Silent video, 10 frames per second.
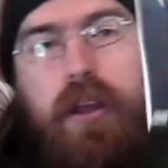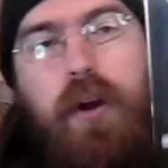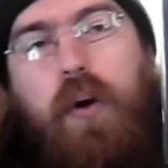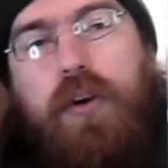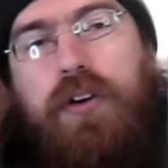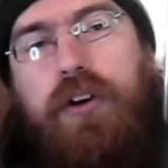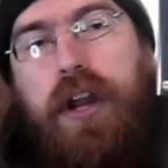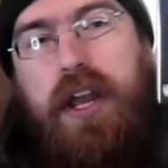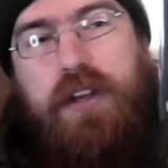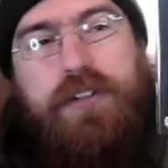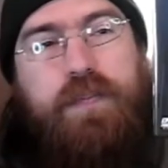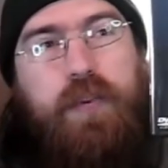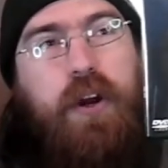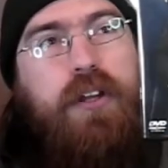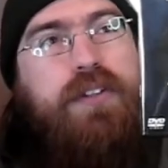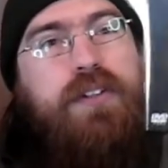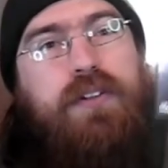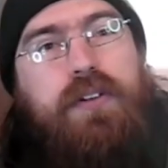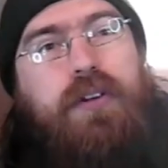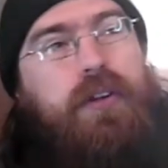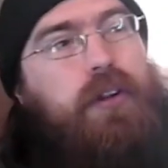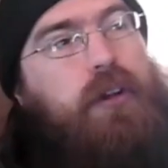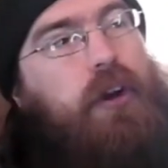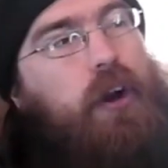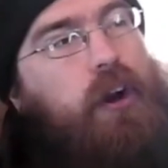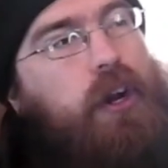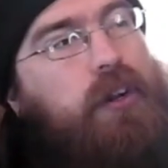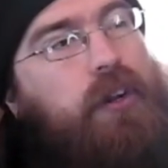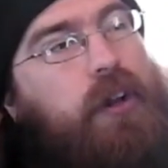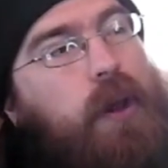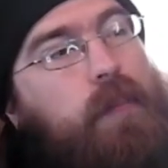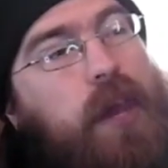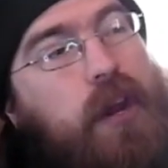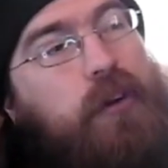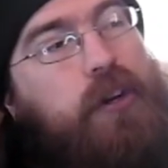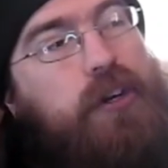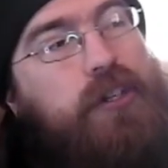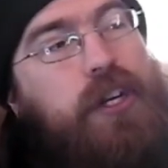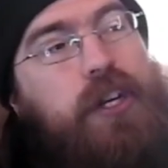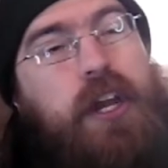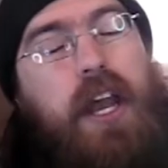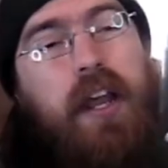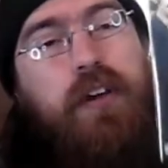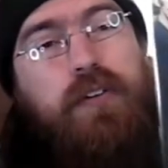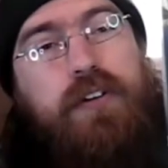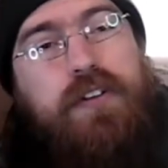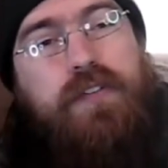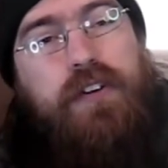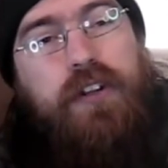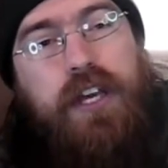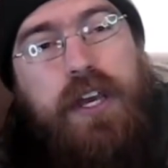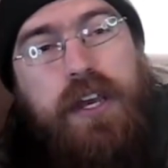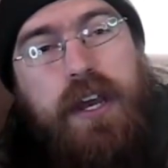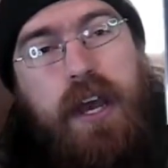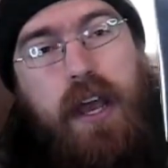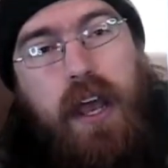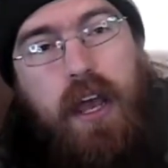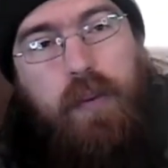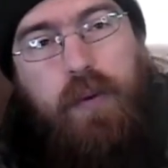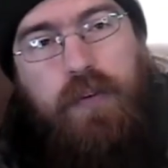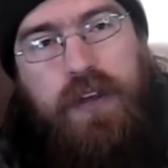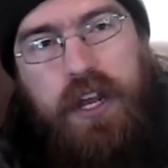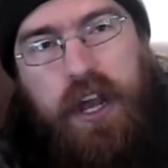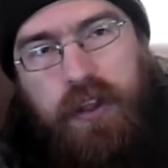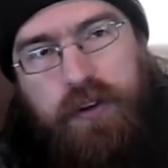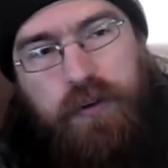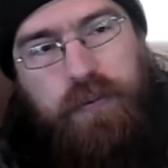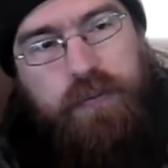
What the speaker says: Horror Express. All right. Peter Cushing and Christopher Lee in a movie together.